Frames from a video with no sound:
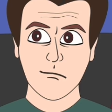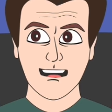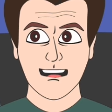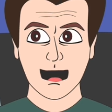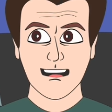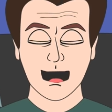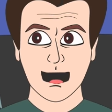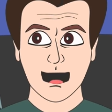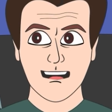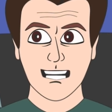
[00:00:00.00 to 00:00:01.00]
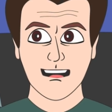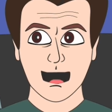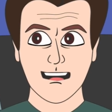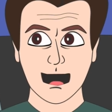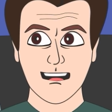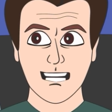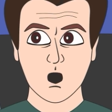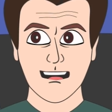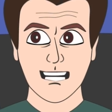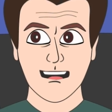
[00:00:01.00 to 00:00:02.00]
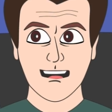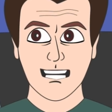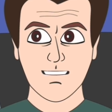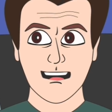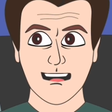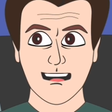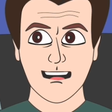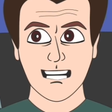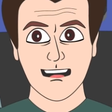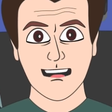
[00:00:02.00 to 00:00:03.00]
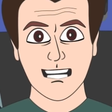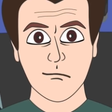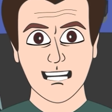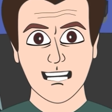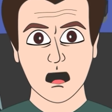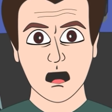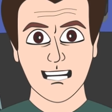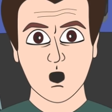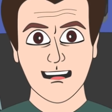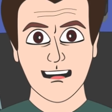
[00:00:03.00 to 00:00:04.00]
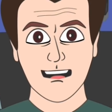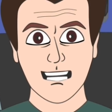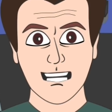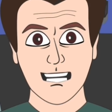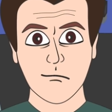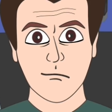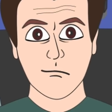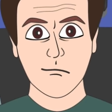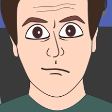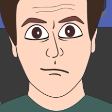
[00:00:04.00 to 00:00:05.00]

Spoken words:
But one time I did get a participation trophy for standing on a baseball field for 20 minutes.